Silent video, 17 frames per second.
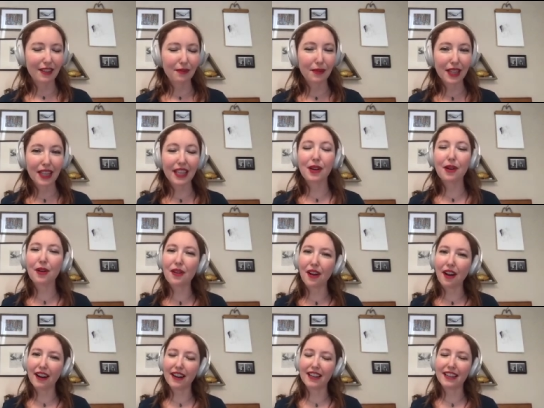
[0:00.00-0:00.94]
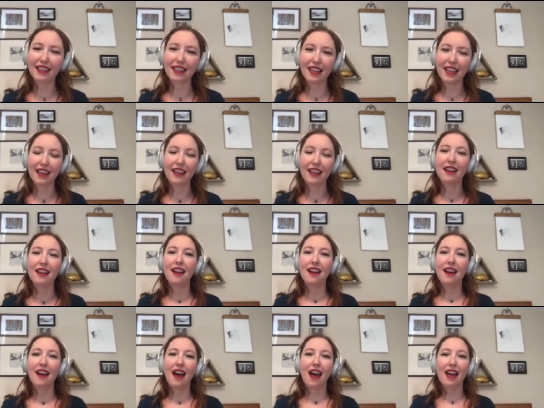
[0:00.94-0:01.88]
really wholeheartedly
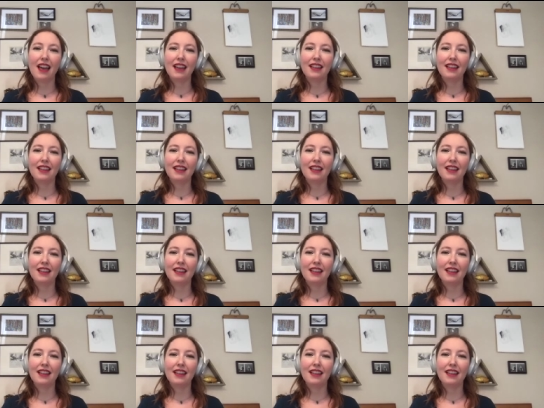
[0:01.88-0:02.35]
and